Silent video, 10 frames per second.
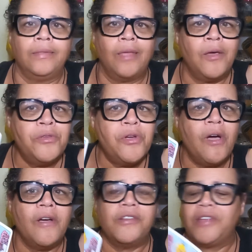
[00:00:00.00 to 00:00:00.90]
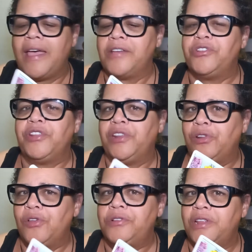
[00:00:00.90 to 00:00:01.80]
the other cards, I actually
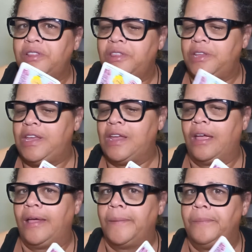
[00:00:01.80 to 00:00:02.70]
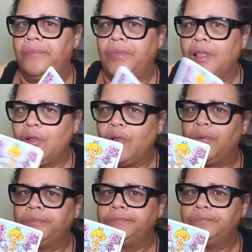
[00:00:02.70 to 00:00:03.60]
looked at the
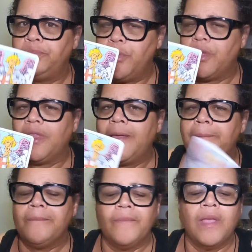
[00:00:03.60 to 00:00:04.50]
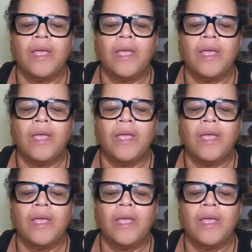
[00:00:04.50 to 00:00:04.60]
little booklet,